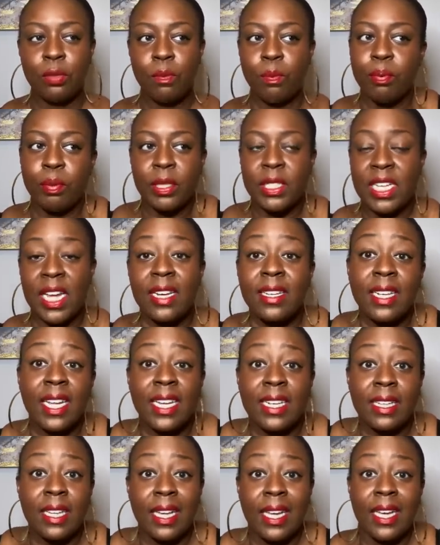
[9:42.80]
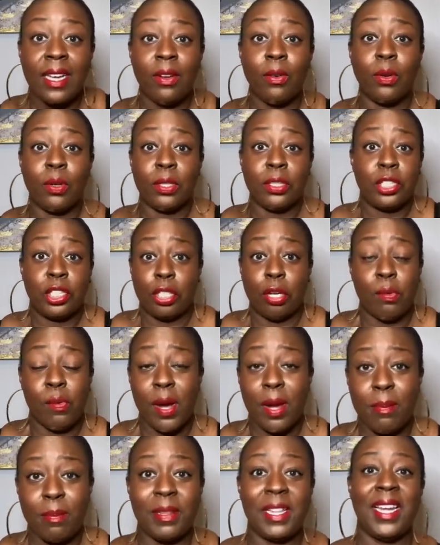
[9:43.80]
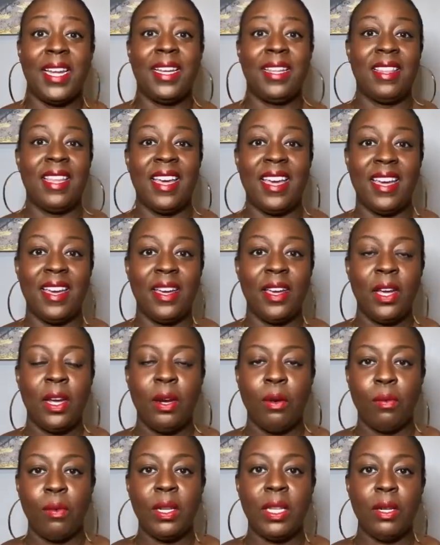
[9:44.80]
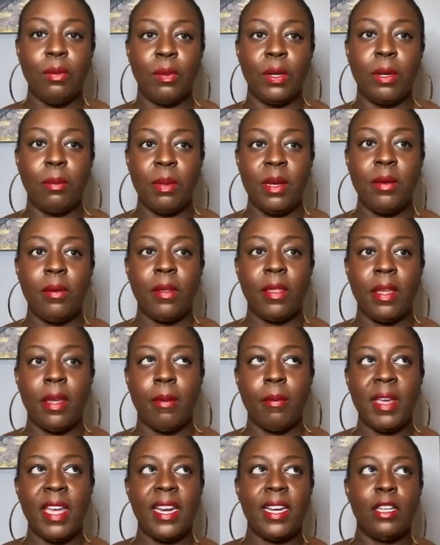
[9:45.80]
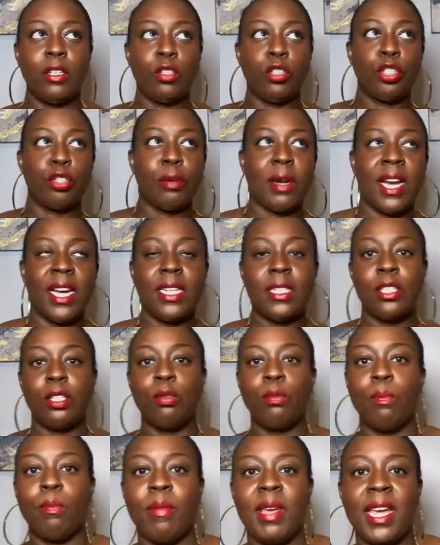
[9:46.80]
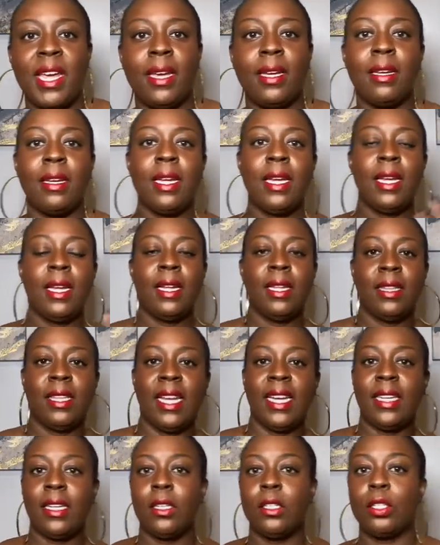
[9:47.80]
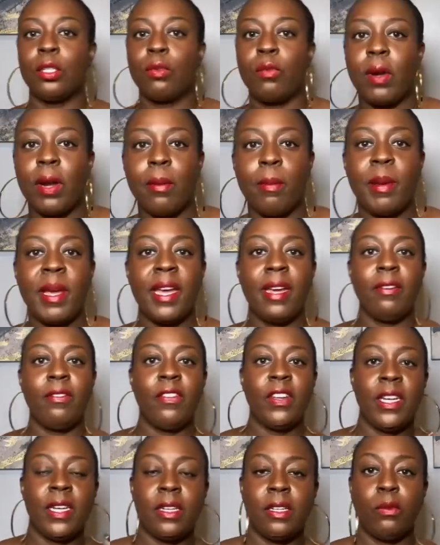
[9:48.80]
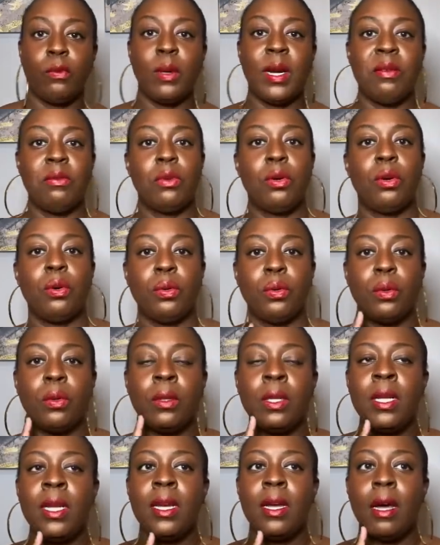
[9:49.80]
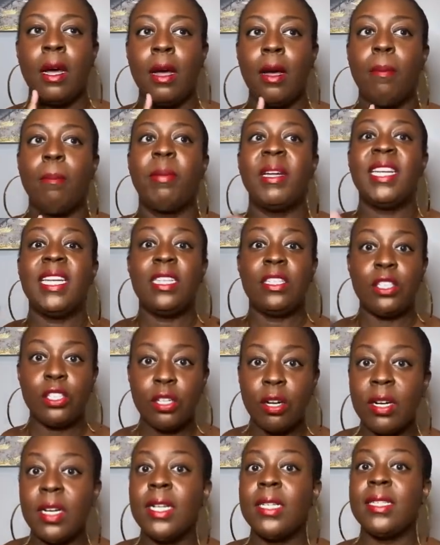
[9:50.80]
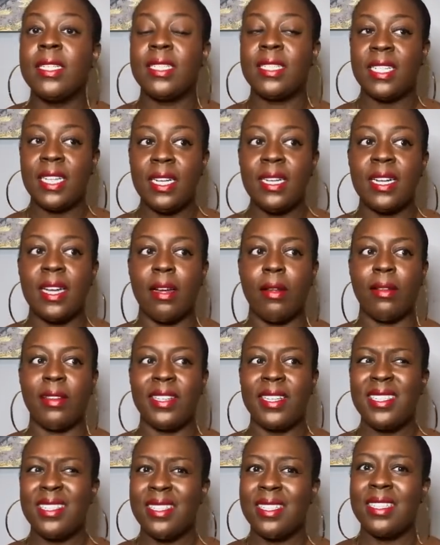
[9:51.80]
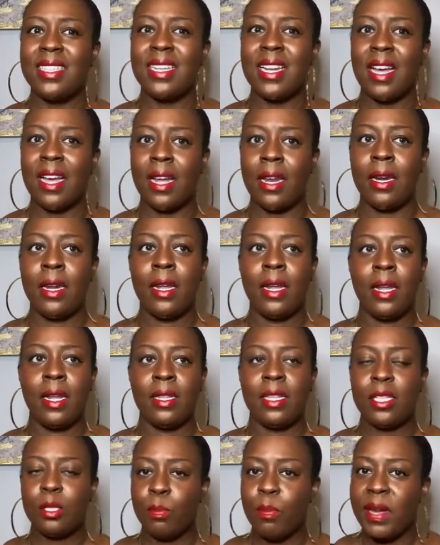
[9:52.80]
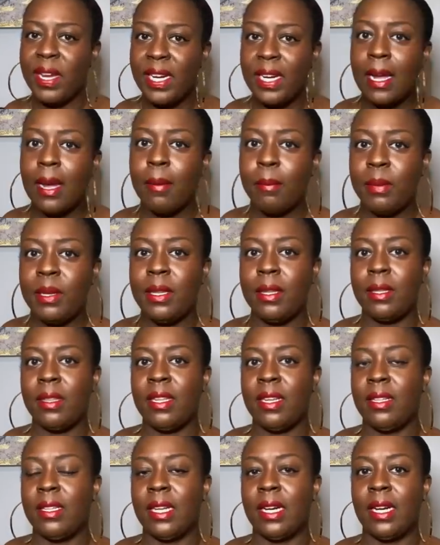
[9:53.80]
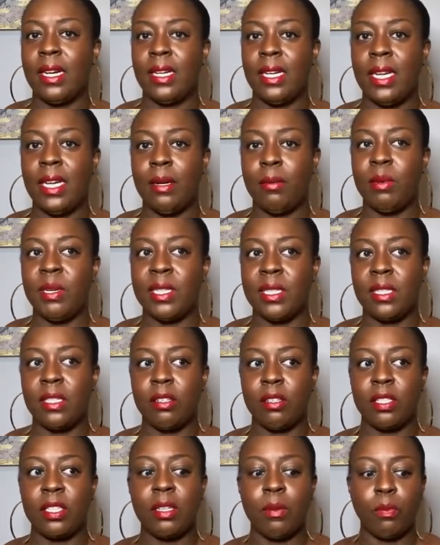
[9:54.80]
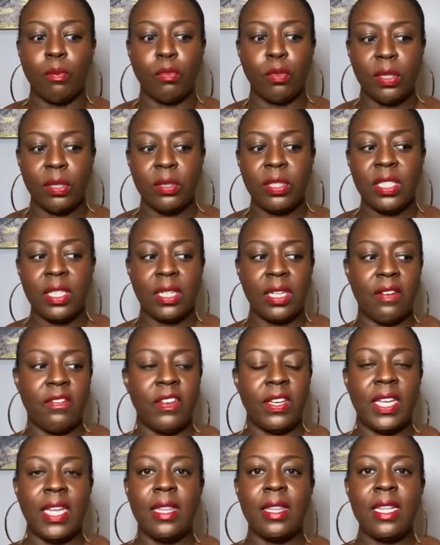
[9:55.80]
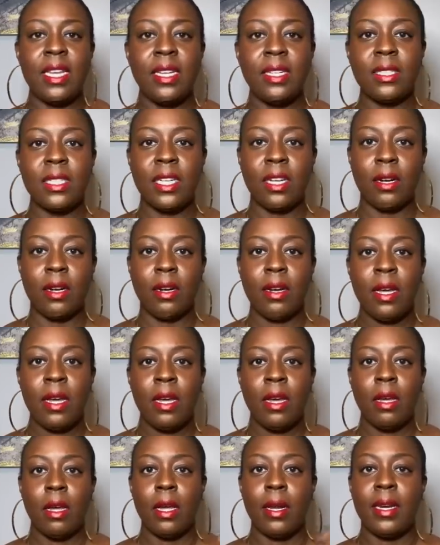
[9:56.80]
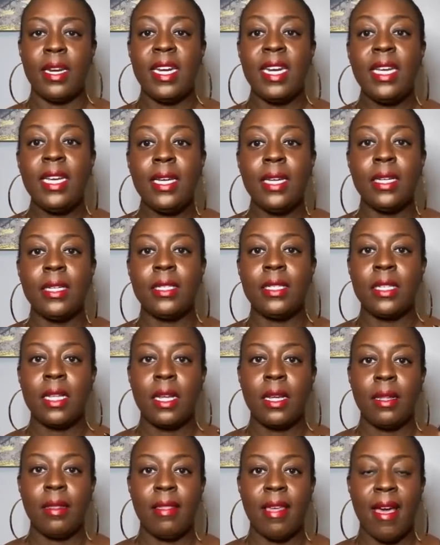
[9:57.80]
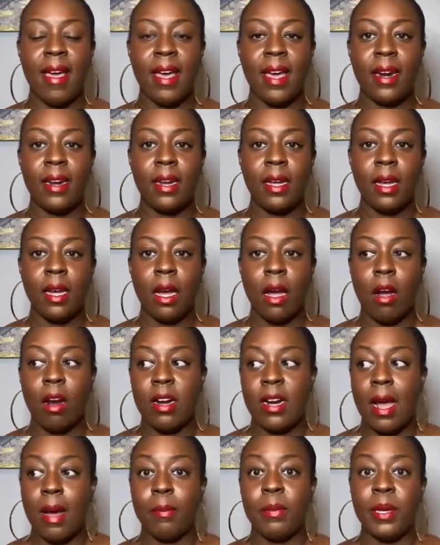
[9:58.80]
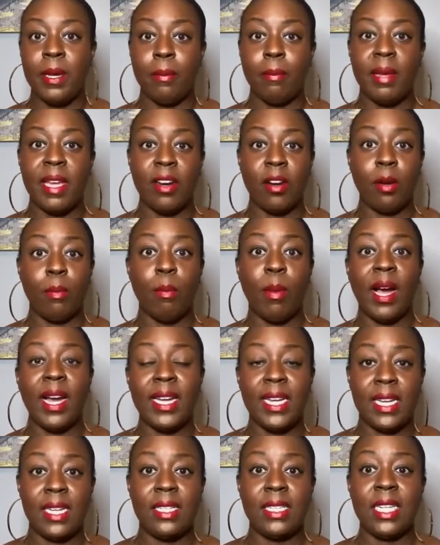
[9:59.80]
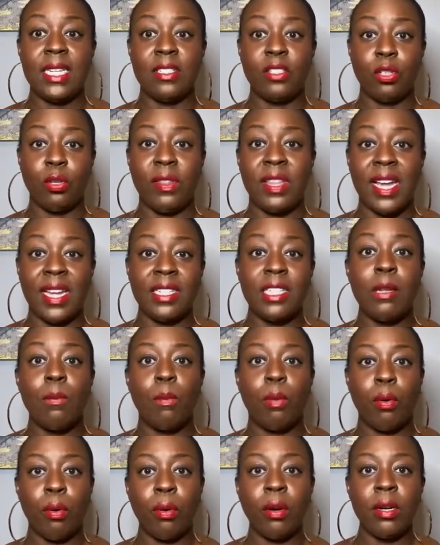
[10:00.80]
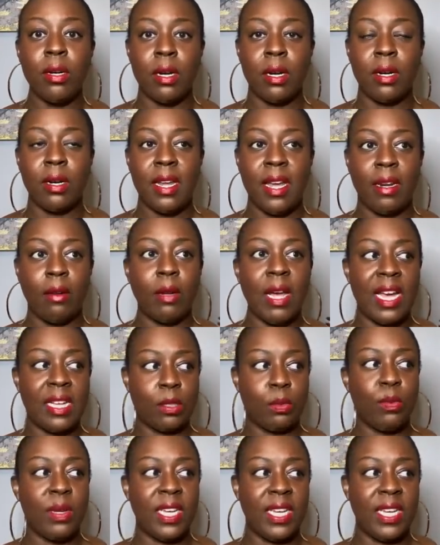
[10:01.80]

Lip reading: pretend like they, or show up like they really want to be with him, and he'll try to make like a square peg fit in a round hole. But he's starting to see now, this is not this may not be the thing that I need, because there are some real significant things here and needs that are not being met on my end. And so that's important. And as we